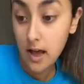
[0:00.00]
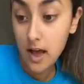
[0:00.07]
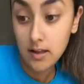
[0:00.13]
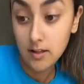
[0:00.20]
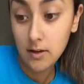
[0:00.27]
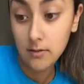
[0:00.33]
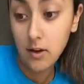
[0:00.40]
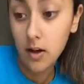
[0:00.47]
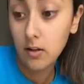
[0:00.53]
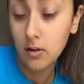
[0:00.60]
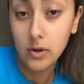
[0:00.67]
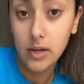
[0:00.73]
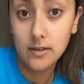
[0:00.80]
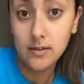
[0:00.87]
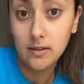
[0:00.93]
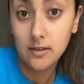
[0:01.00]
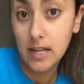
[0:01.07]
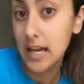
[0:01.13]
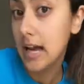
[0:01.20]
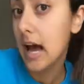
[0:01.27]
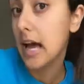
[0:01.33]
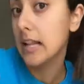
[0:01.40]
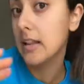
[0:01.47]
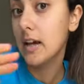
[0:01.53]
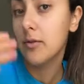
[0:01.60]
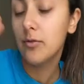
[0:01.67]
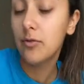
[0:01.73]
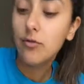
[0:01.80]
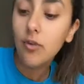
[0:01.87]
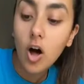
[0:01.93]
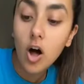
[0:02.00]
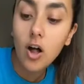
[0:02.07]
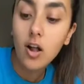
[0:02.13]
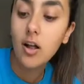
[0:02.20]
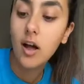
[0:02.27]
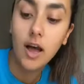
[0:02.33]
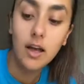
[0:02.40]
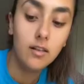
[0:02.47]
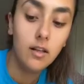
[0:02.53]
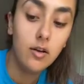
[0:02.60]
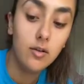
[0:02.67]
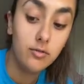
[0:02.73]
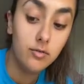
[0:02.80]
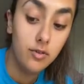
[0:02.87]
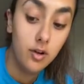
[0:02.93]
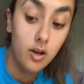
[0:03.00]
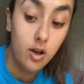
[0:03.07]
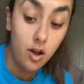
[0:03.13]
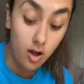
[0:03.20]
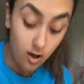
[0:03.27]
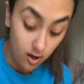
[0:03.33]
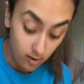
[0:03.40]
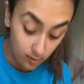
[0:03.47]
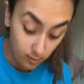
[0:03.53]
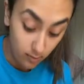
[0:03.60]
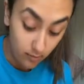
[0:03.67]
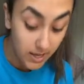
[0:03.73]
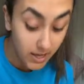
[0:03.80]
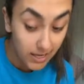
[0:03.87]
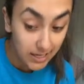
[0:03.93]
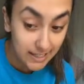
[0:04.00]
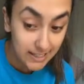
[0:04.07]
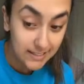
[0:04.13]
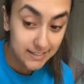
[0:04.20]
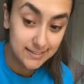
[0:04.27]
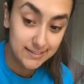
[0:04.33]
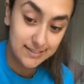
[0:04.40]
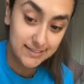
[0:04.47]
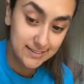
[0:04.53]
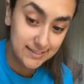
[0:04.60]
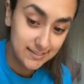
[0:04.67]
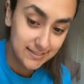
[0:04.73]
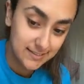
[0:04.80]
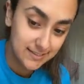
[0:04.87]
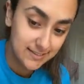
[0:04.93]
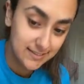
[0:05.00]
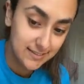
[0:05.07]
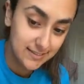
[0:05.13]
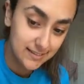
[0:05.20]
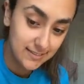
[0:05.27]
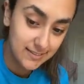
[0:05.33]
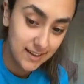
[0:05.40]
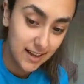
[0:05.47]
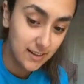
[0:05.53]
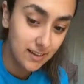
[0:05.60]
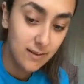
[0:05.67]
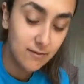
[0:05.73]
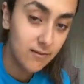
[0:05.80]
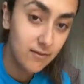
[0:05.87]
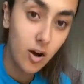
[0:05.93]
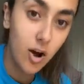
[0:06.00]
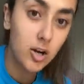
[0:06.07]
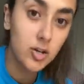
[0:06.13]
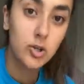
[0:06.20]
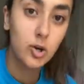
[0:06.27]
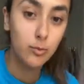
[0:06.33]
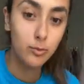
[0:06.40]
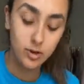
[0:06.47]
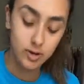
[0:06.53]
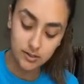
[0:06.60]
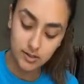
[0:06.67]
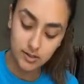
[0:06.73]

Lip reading: I love Halloween. Like, I love fall, I love Halloween, I love October,